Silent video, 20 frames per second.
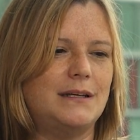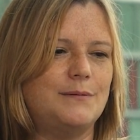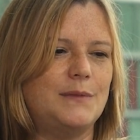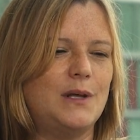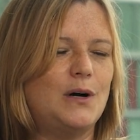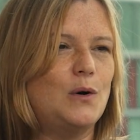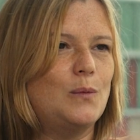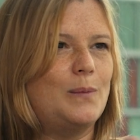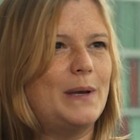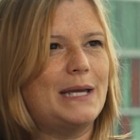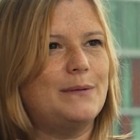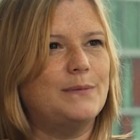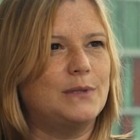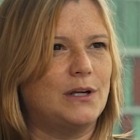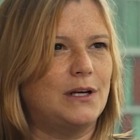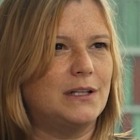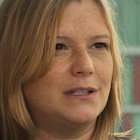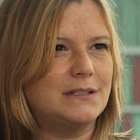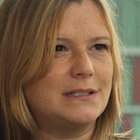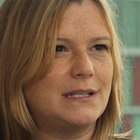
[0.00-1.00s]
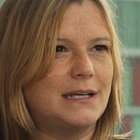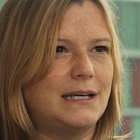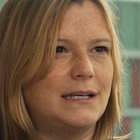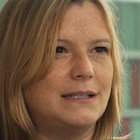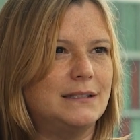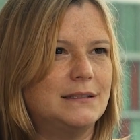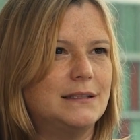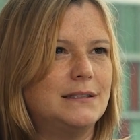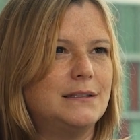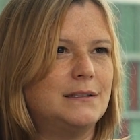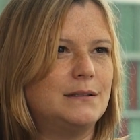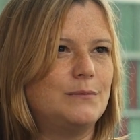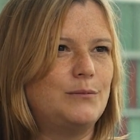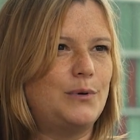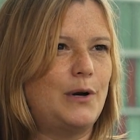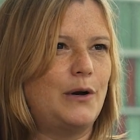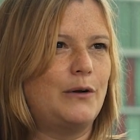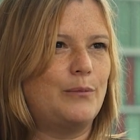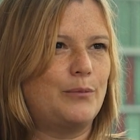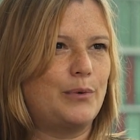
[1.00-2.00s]
the whole payment holiday
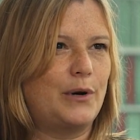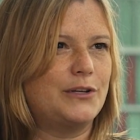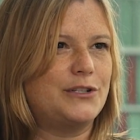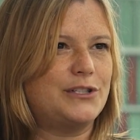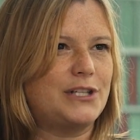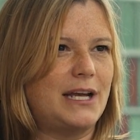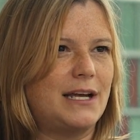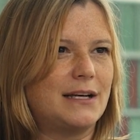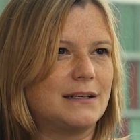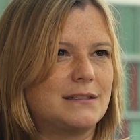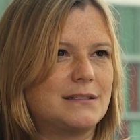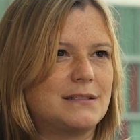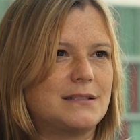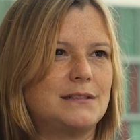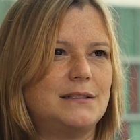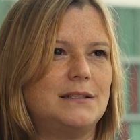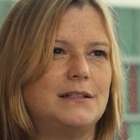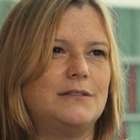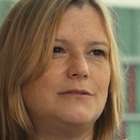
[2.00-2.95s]
project.